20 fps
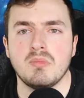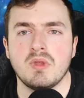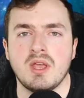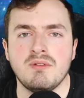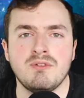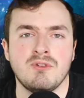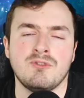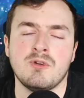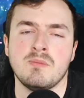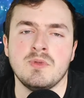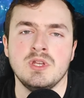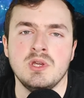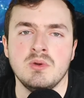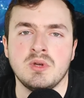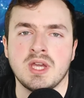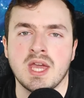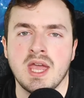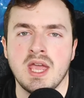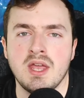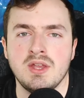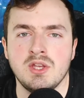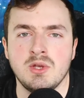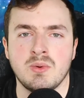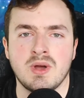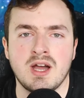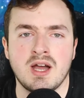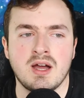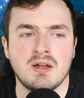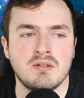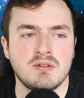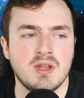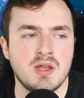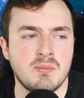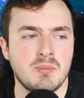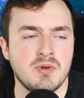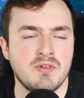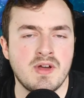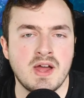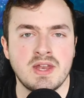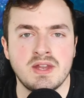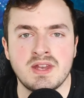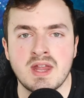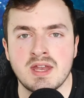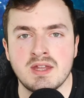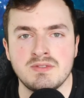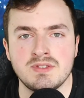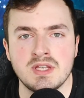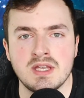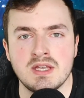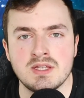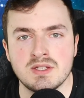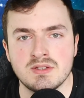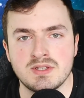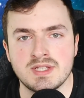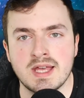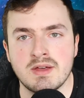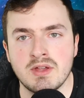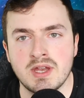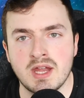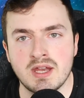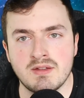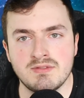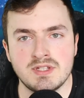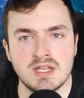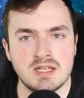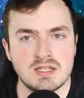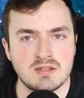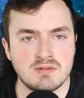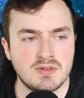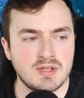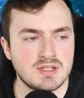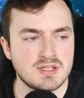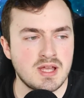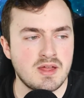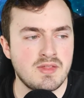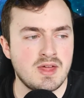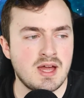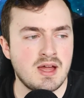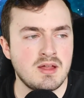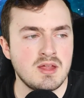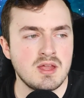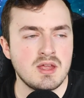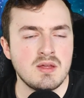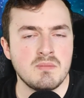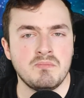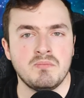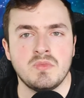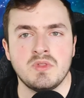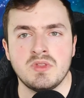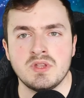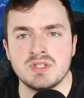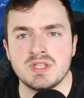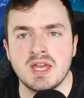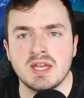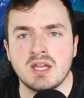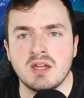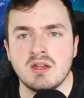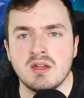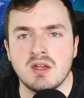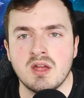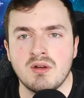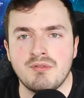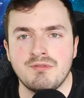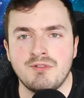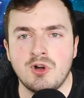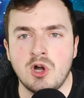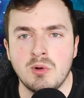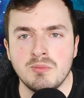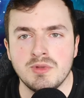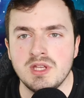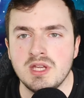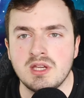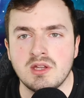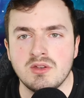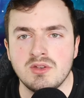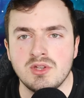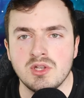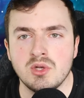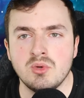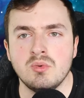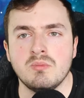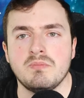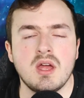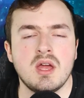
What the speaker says: If you're from the UK and you are providing NFTs and selling NFTs and things like that, there's like a form that you can do.